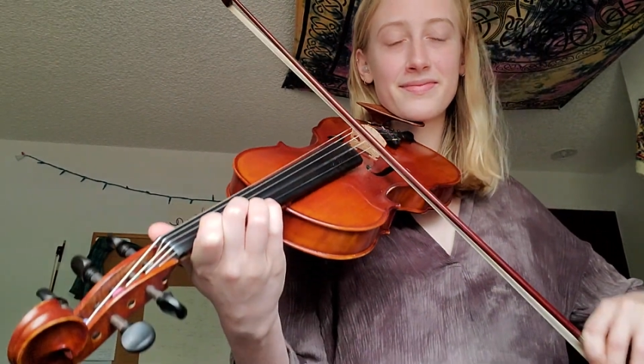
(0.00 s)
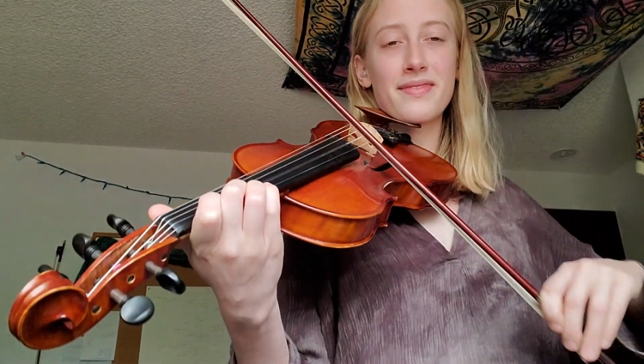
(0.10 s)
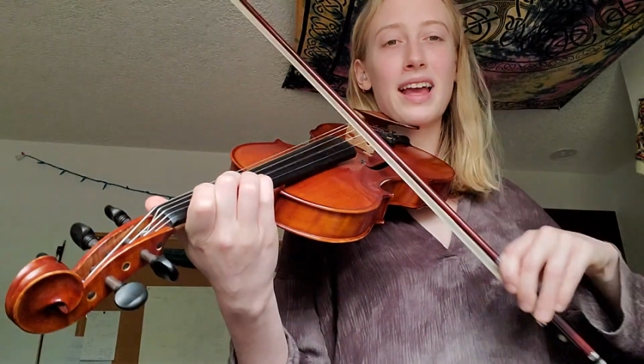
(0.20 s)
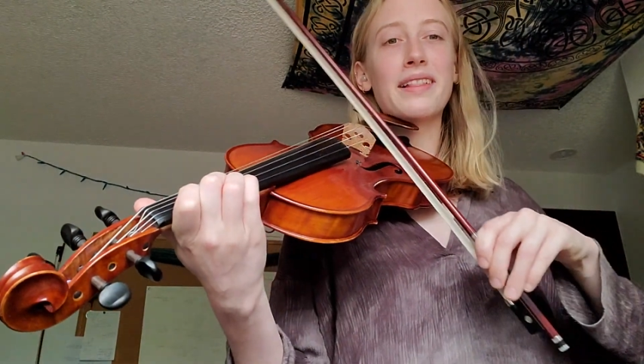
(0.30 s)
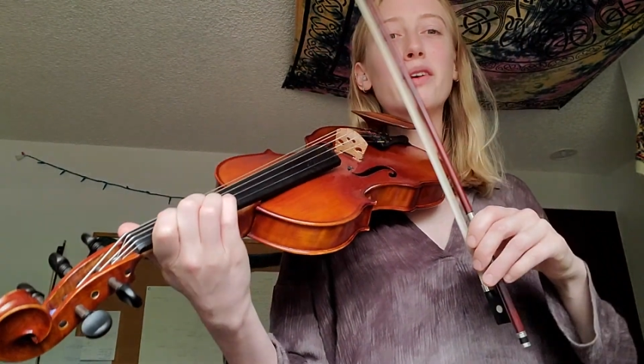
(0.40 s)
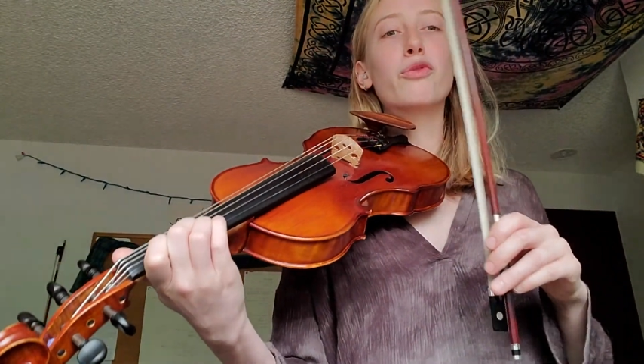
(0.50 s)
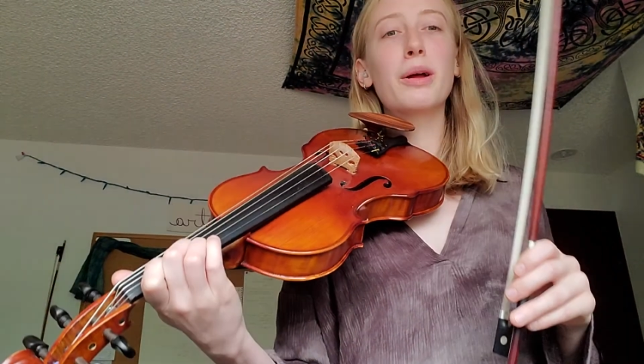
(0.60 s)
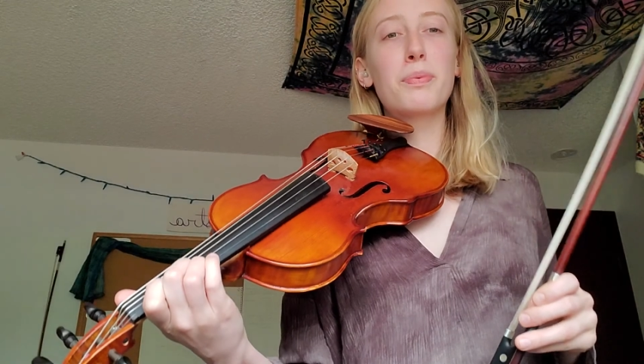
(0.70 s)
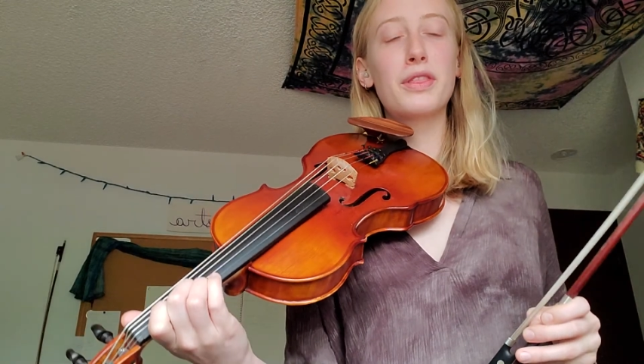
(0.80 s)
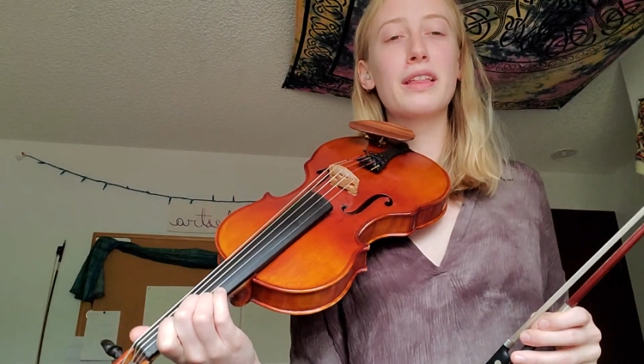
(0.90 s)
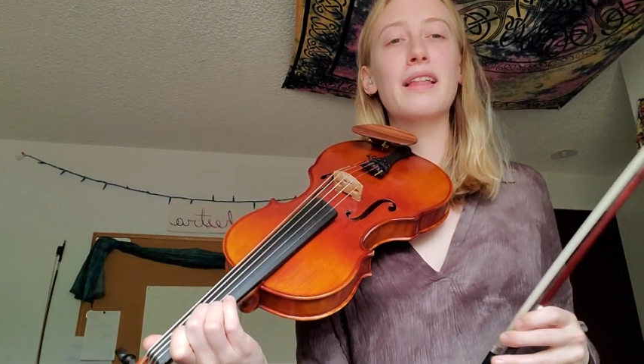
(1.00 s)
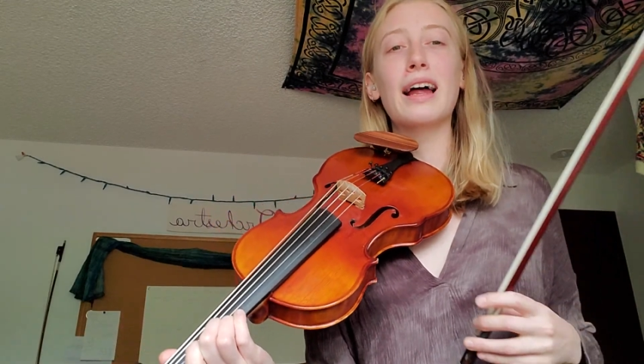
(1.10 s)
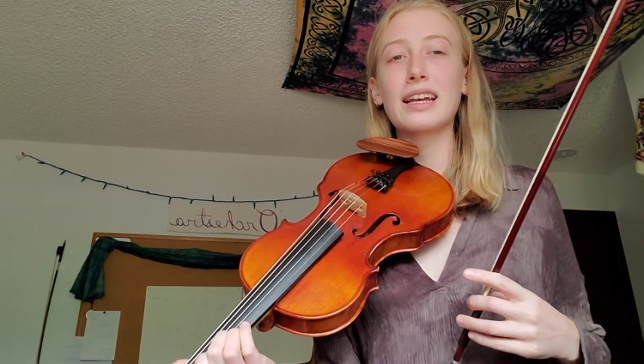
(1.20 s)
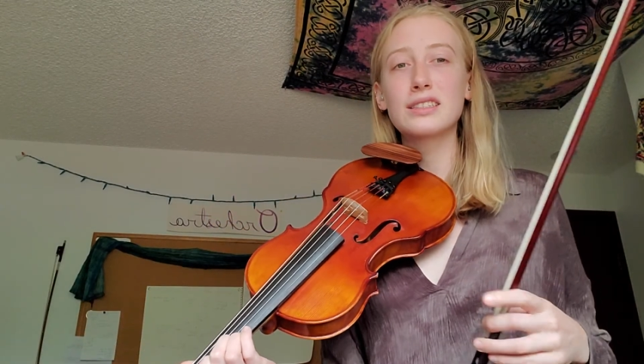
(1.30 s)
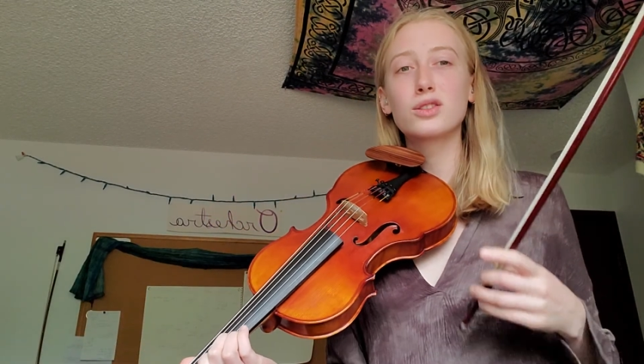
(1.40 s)
And then rip, and
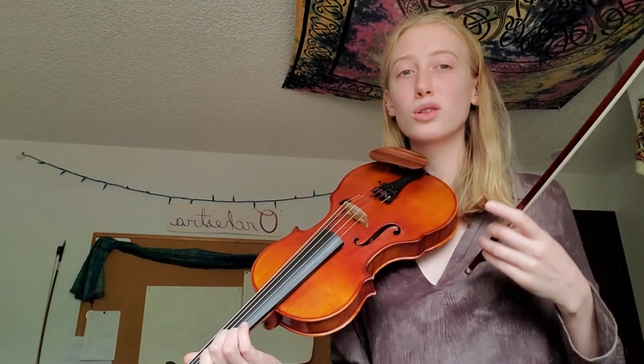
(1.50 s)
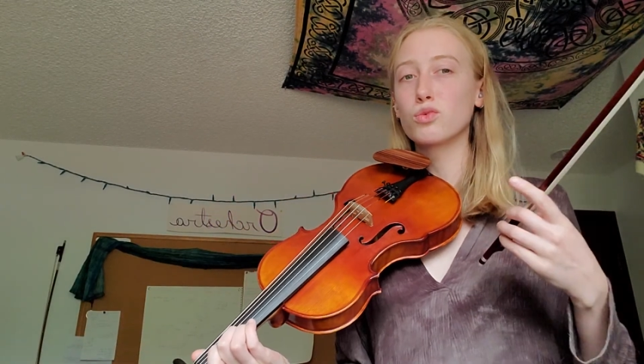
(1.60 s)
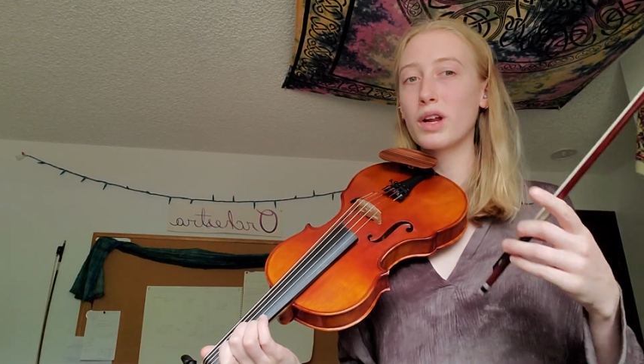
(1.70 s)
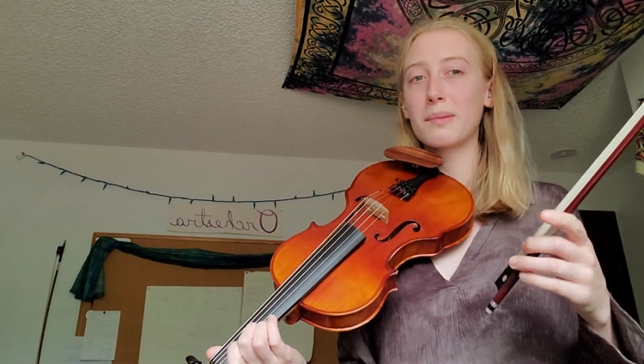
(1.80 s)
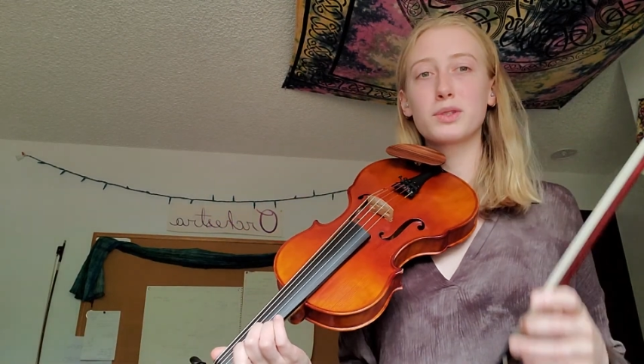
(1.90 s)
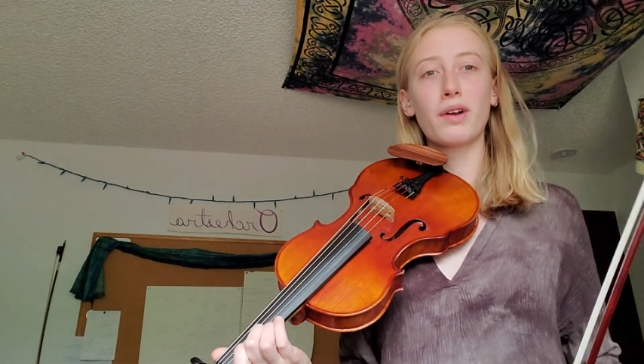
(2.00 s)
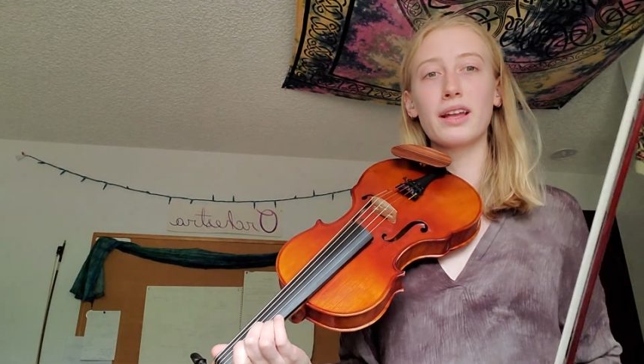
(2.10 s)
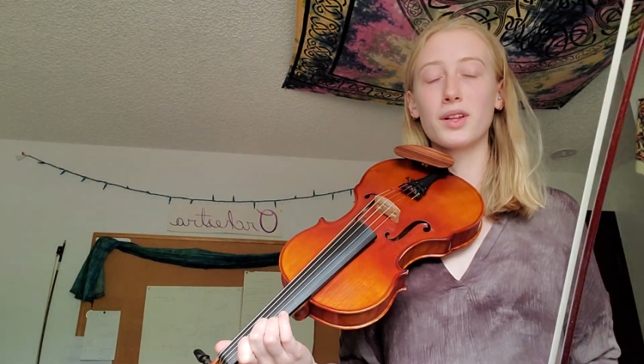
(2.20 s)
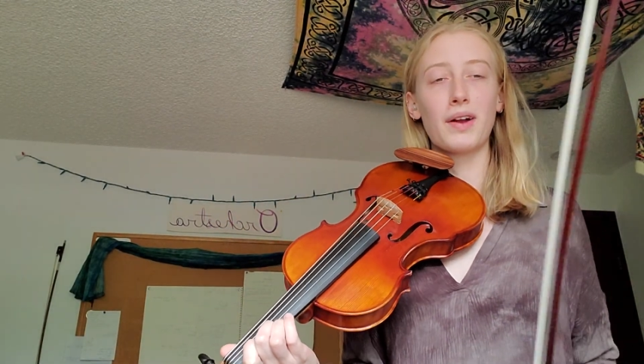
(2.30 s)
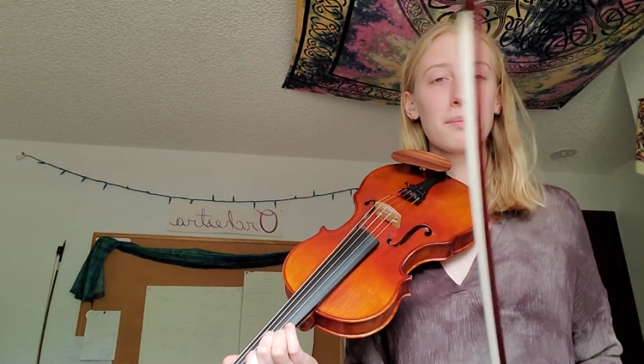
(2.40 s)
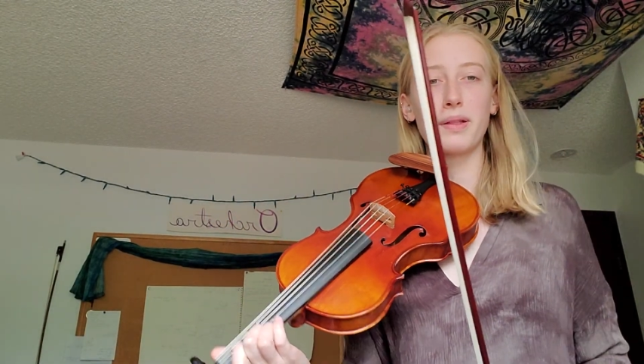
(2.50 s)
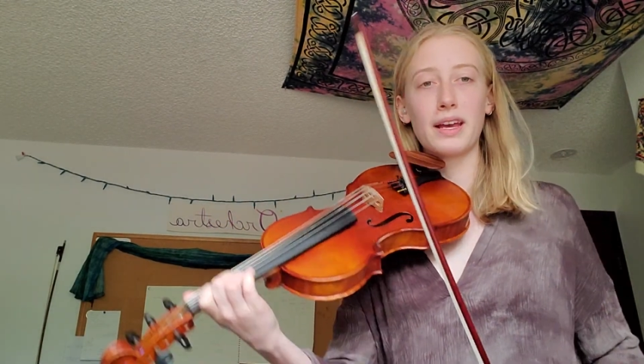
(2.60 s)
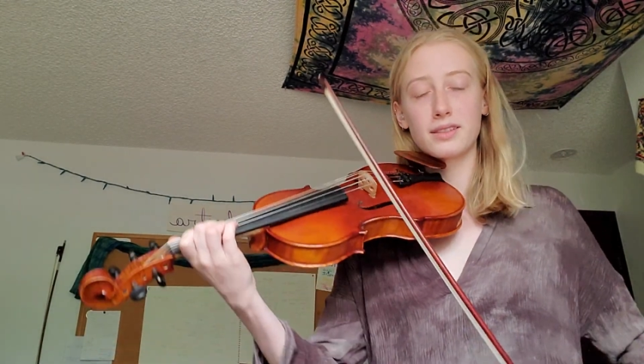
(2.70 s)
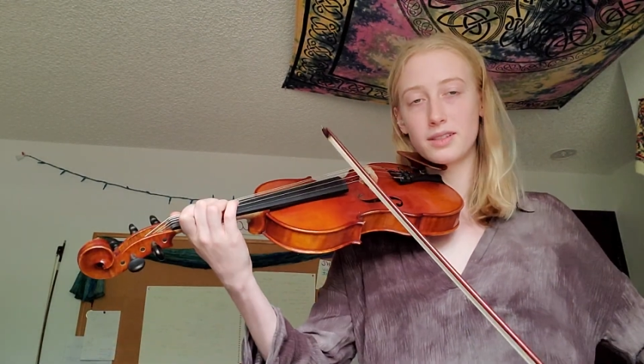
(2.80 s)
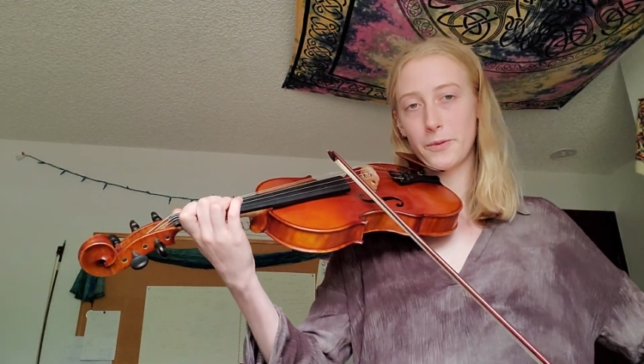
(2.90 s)
that gets those rips right in the right
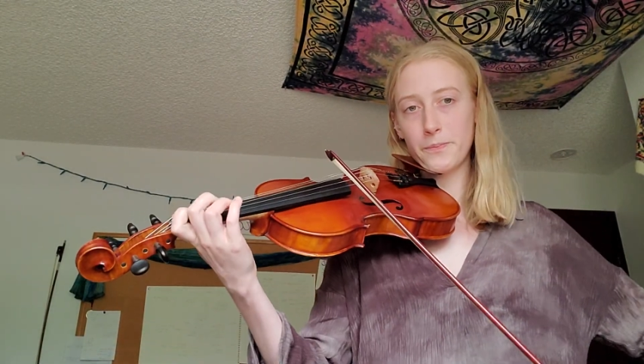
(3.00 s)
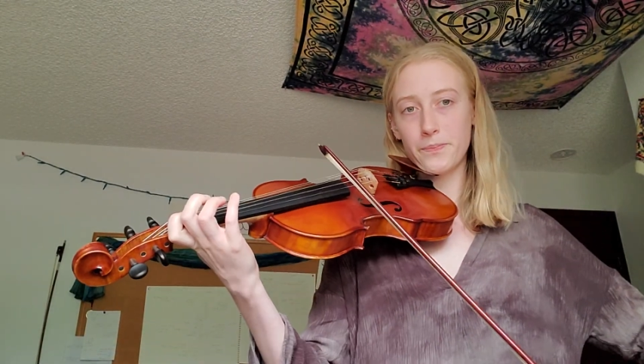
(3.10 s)
place. So